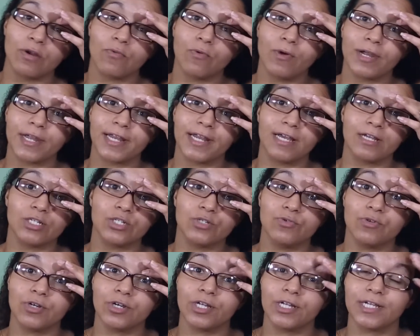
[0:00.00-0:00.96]
working out too
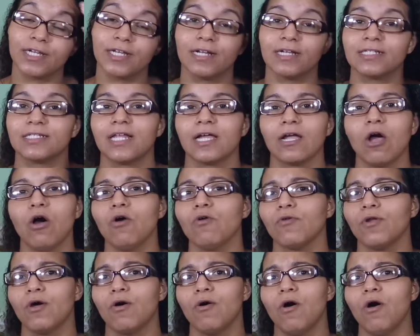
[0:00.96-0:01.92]
early and I was like, oh
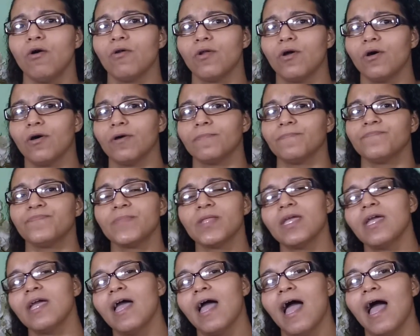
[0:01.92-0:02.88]
no, hold on.
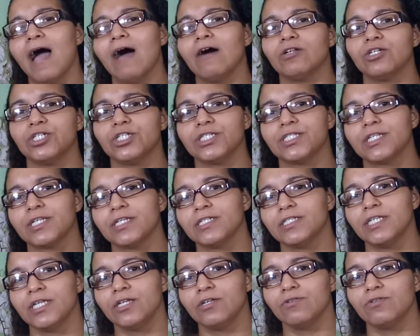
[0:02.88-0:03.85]
I'll just
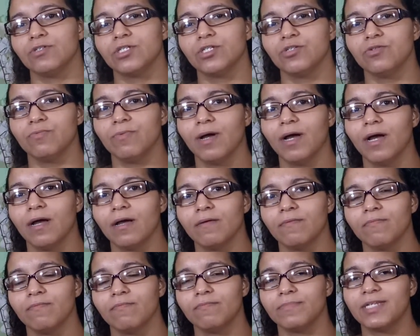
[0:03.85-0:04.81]
continue to do my
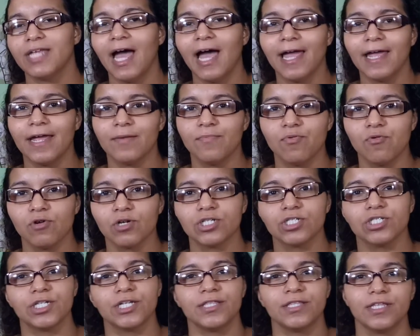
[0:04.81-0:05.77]
diet
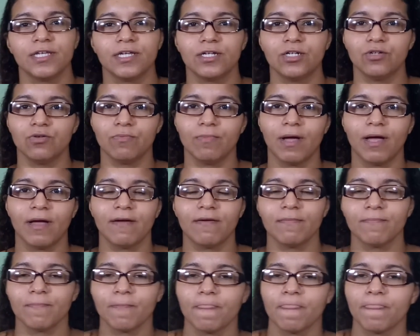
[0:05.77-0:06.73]
portion and then do my
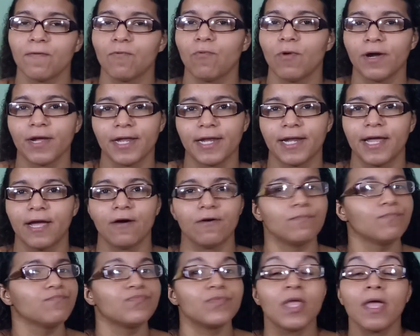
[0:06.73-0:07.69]
working out.
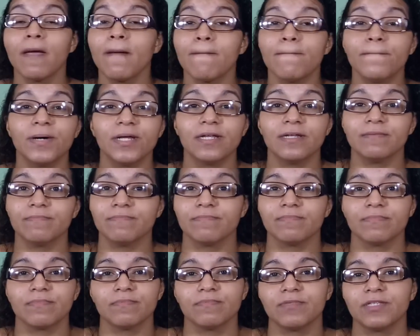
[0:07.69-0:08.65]
But
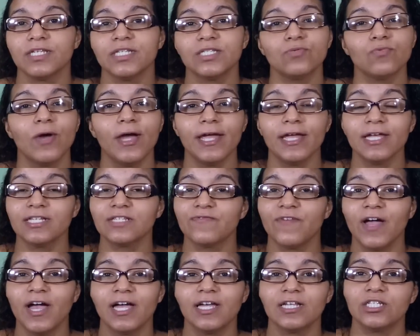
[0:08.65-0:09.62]
this way is
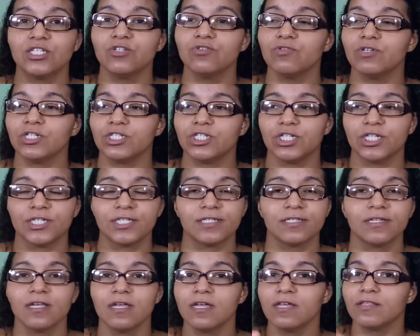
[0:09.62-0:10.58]
fine too. It just,
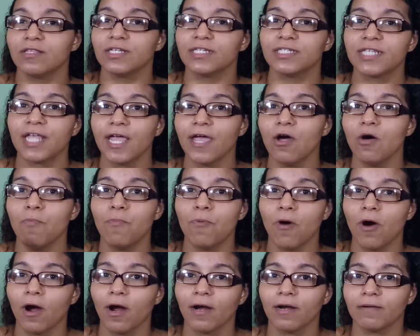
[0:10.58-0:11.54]
the scale
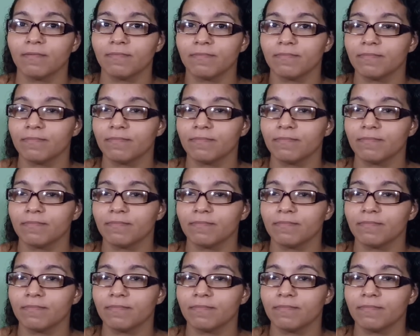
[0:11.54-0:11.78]
part